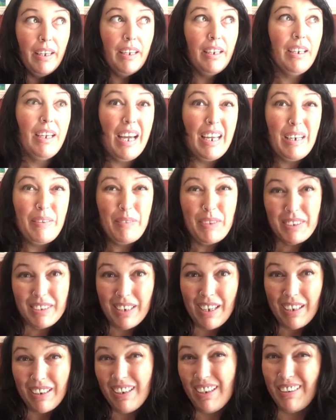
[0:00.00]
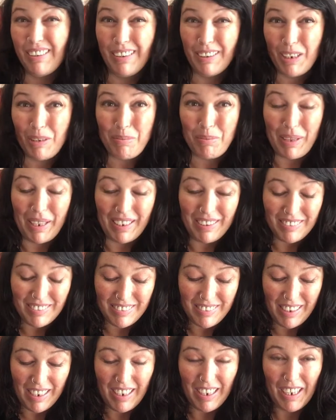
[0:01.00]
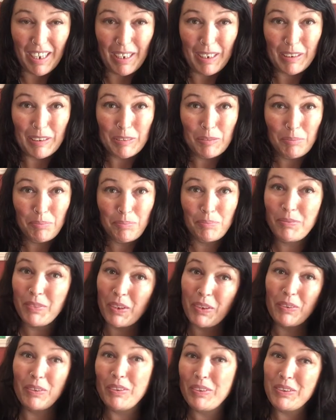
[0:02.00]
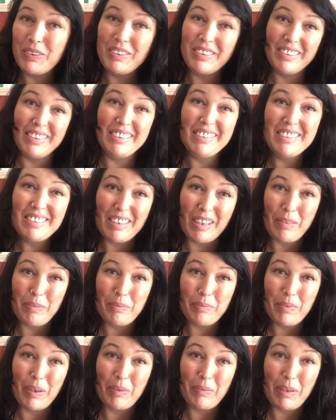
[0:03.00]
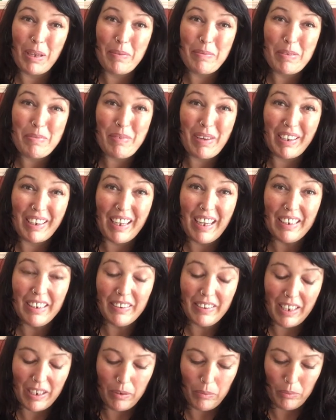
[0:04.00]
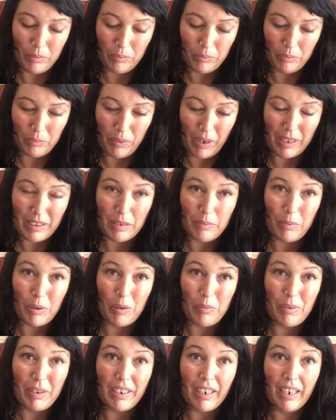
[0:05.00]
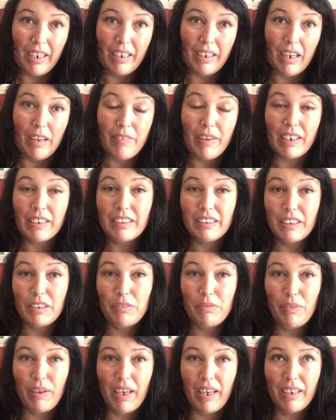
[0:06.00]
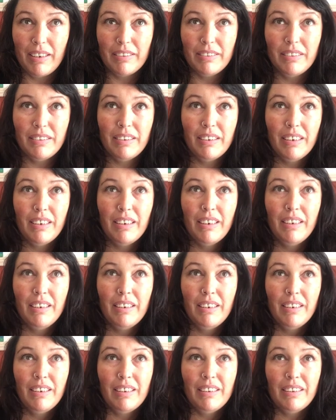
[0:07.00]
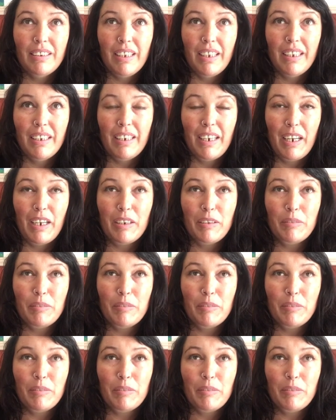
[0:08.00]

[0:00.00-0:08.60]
in kind of a dark and yucky place. The good news is I'm coming back out of that at the moment, and I've actually found that